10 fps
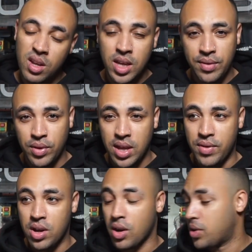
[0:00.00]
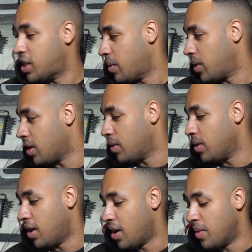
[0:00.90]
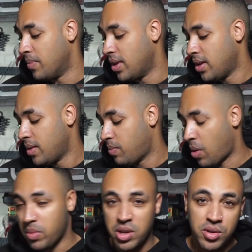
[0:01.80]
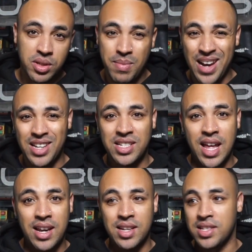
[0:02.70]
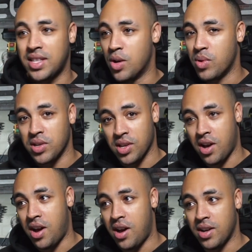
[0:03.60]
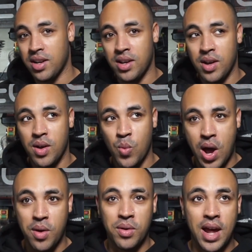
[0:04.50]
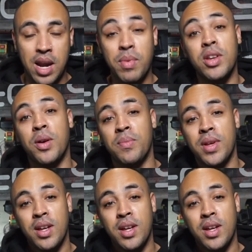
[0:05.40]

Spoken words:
Give it a go, see how we go. Probably be using mainly stainless steel because I can't weld aluminium.